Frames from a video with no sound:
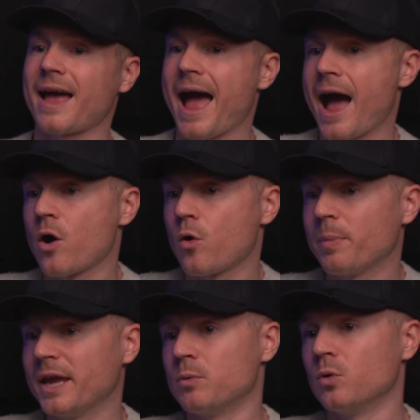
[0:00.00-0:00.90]
how
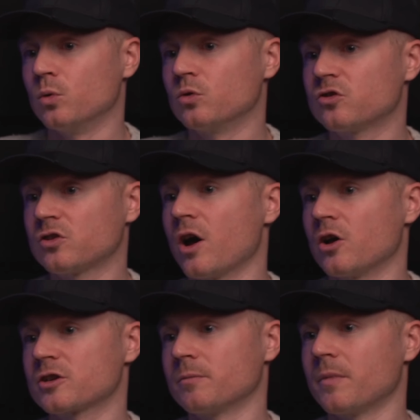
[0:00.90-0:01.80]
people
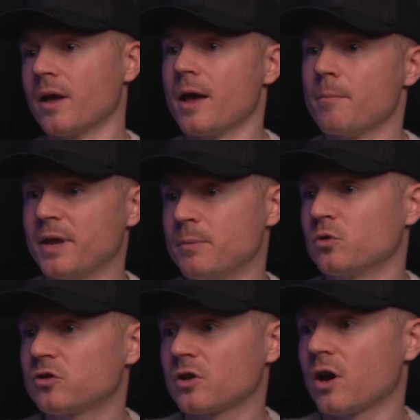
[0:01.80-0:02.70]
search, and people
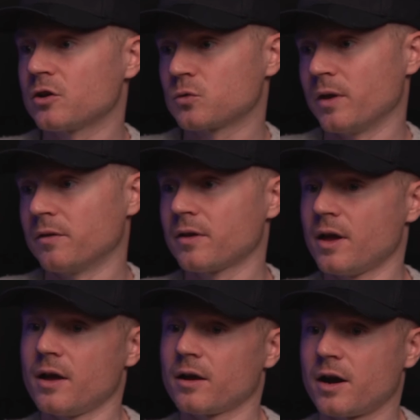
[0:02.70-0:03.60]
search with
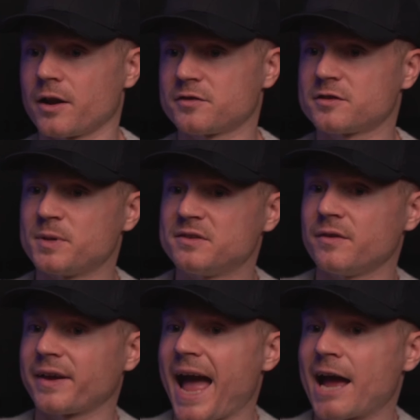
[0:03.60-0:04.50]
kind of
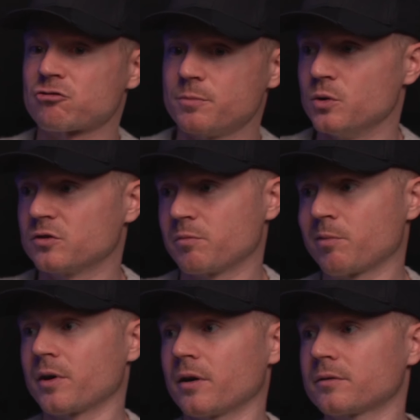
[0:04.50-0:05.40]
specific attributes of
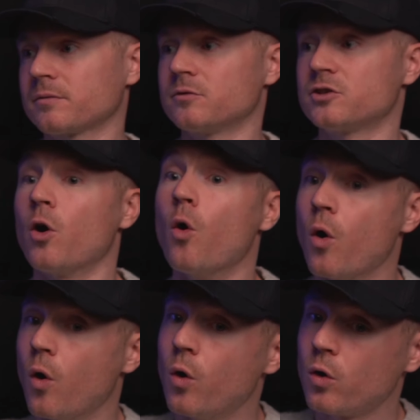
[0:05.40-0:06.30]
products,
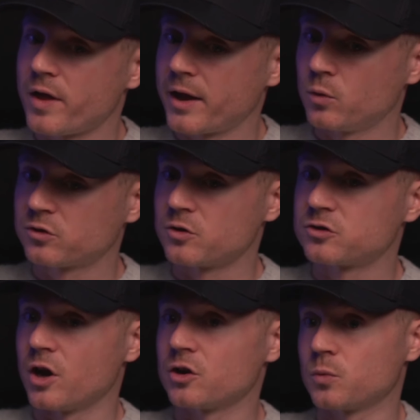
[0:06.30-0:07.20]
or they also
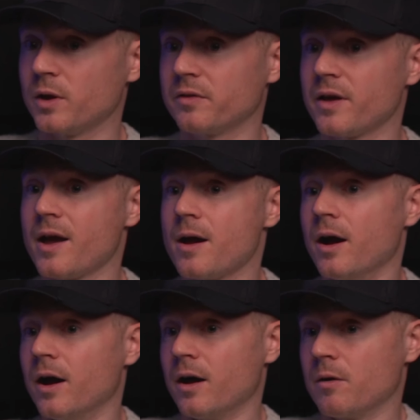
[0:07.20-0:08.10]
search with
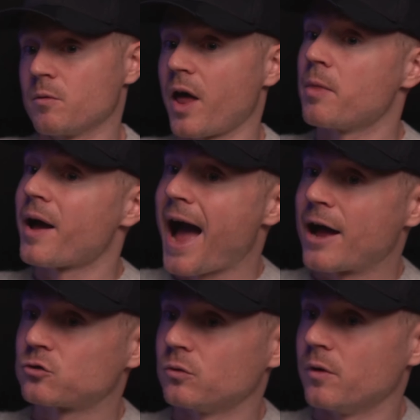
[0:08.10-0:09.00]

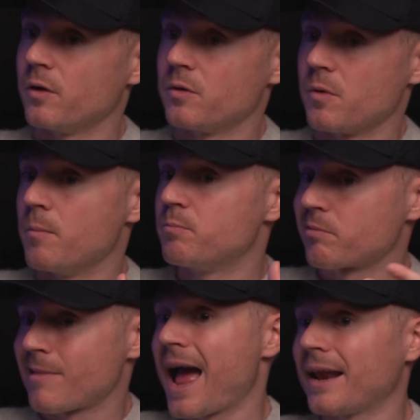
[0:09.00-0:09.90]

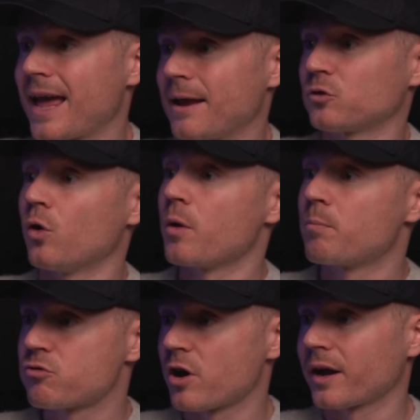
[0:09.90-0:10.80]
brand names, or the
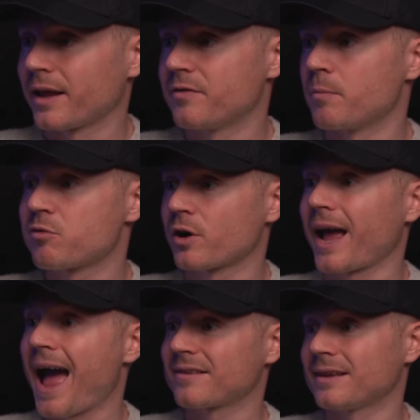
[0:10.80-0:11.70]
product. If the
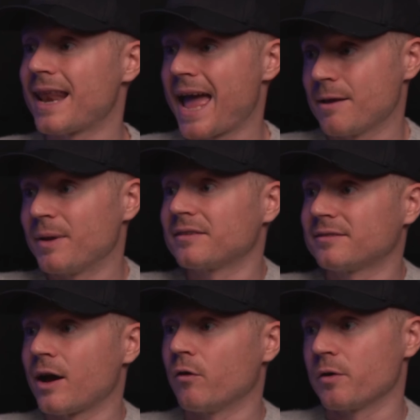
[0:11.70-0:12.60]
product has a name
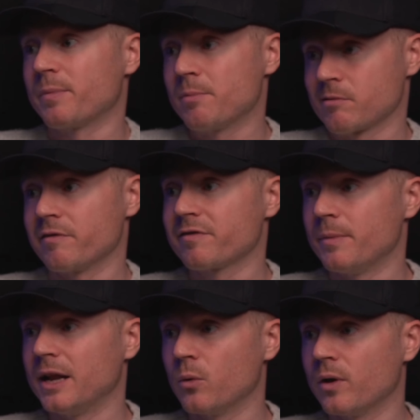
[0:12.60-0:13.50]
itself that people are
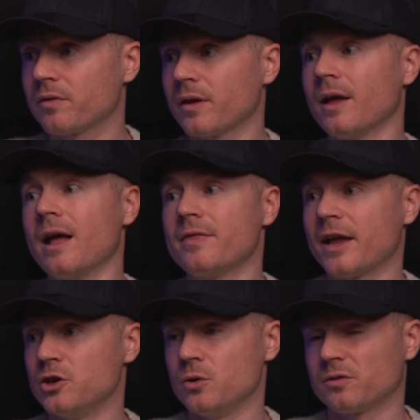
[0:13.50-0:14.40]
familiar with,
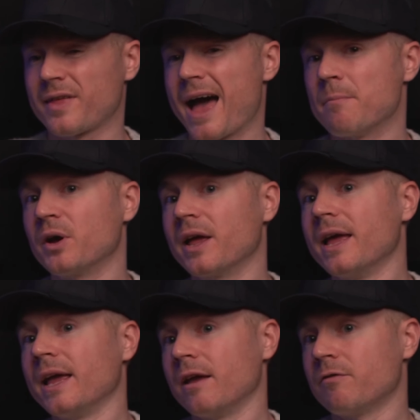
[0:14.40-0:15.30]
then use that. But
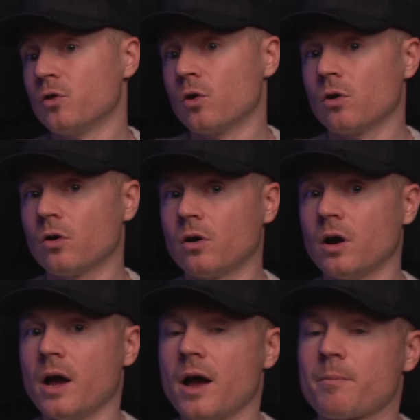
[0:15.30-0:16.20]
if you're
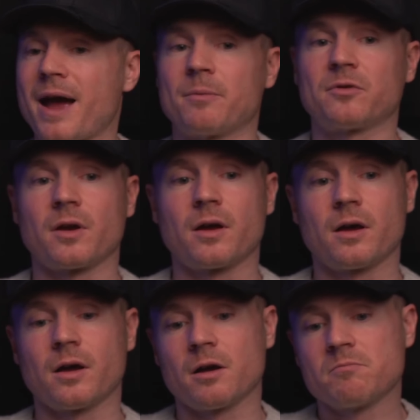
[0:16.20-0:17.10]
perhaps
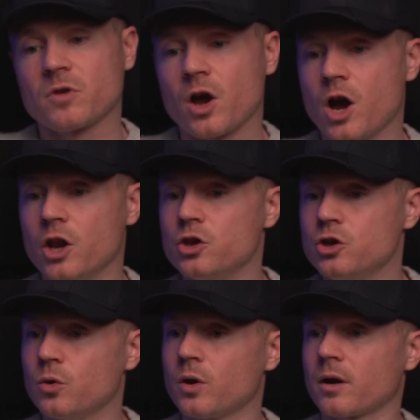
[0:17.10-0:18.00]
a
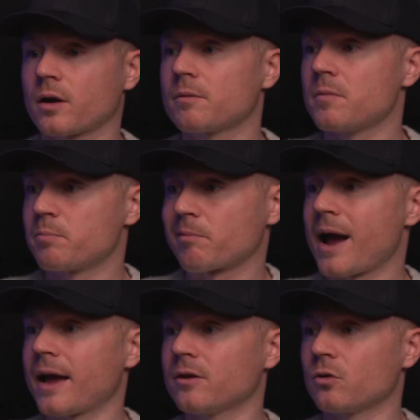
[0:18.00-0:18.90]
newer
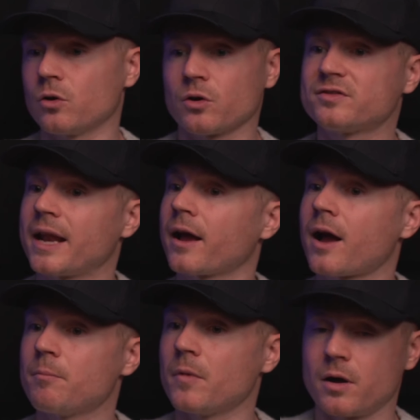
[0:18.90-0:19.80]
brand, or you're selling
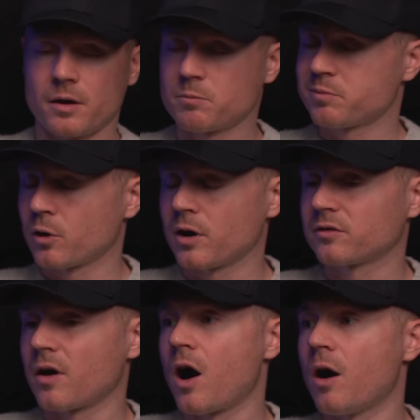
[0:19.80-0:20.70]

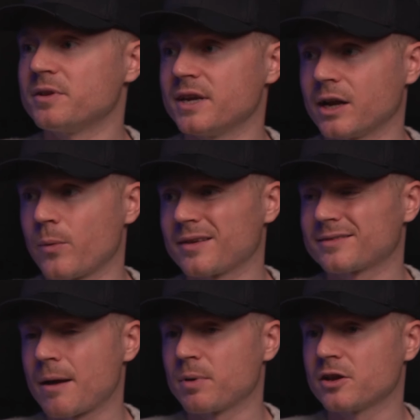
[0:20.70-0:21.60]
products that aren't particularly well
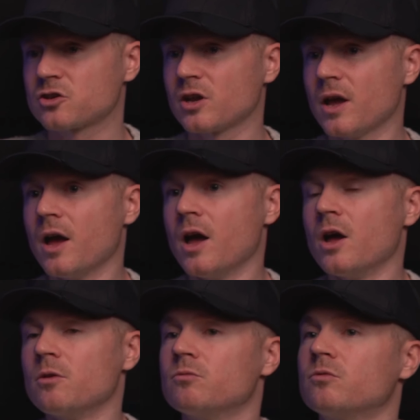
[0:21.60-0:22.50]
established,
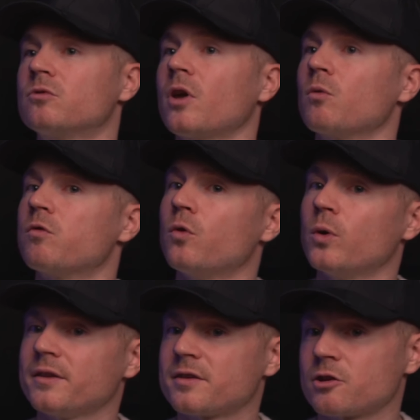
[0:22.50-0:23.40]
don't
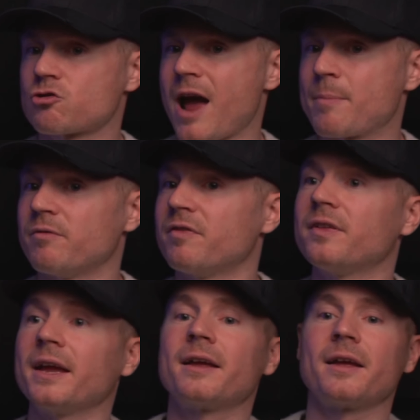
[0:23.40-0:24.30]
fall into the trap of
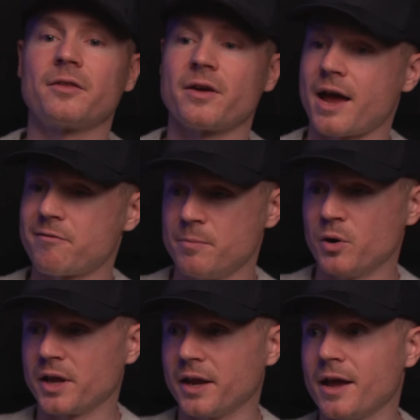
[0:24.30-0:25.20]
thinking that
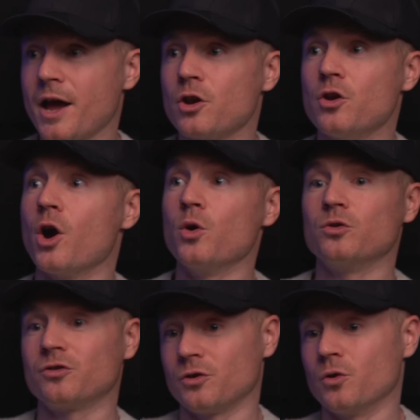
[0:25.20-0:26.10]
everybody
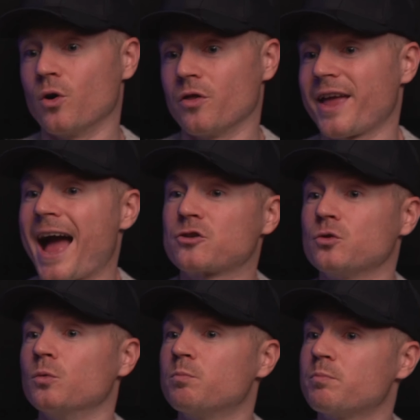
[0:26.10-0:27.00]
knows the
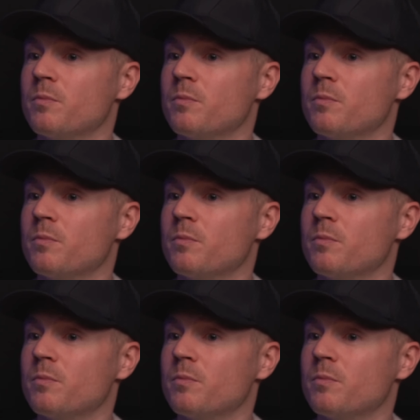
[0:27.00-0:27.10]
actual